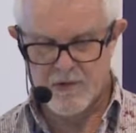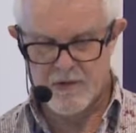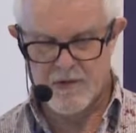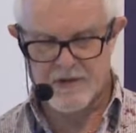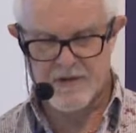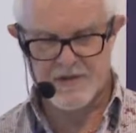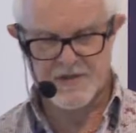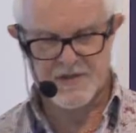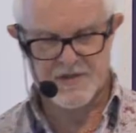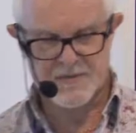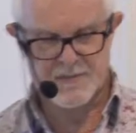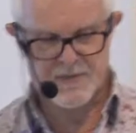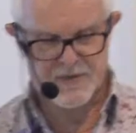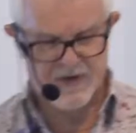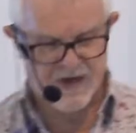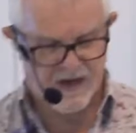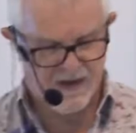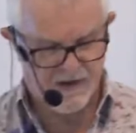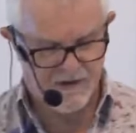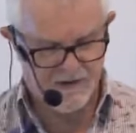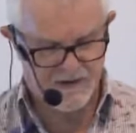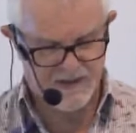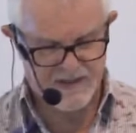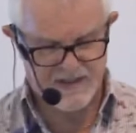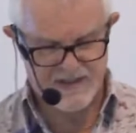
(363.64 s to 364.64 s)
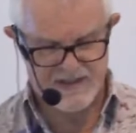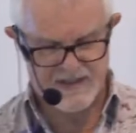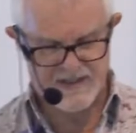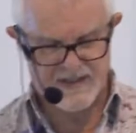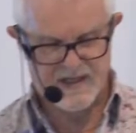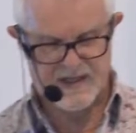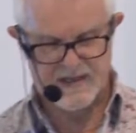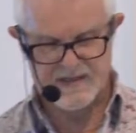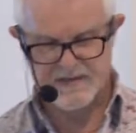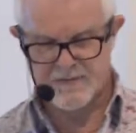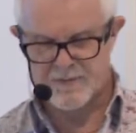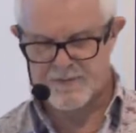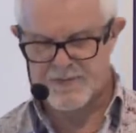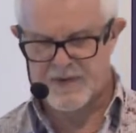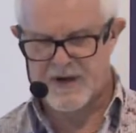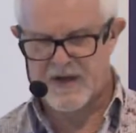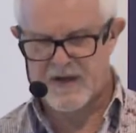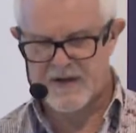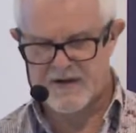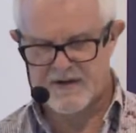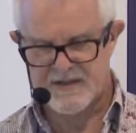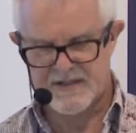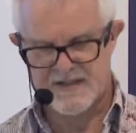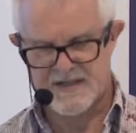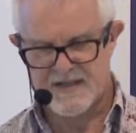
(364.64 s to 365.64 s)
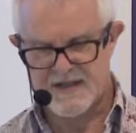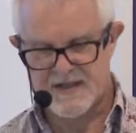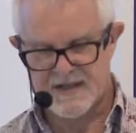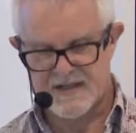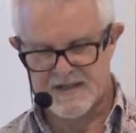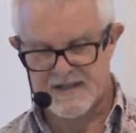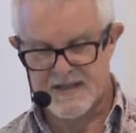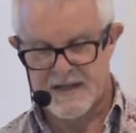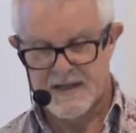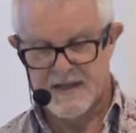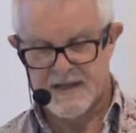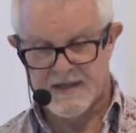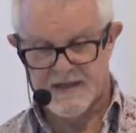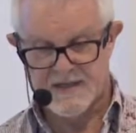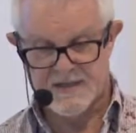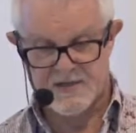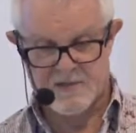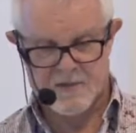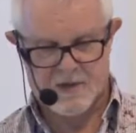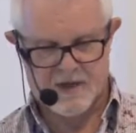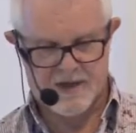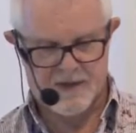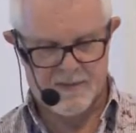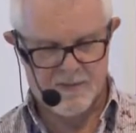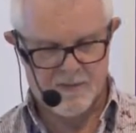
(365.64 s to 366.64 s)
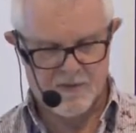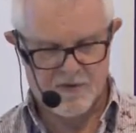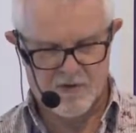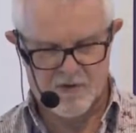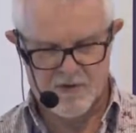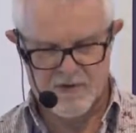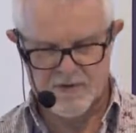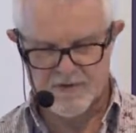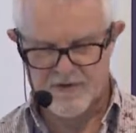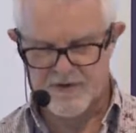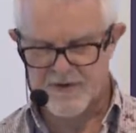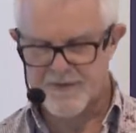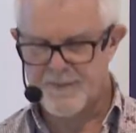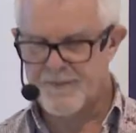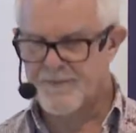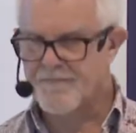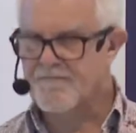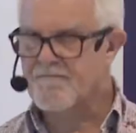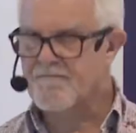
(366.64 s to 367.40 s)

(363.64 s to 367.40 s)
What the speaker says: going to prioritize is quite important.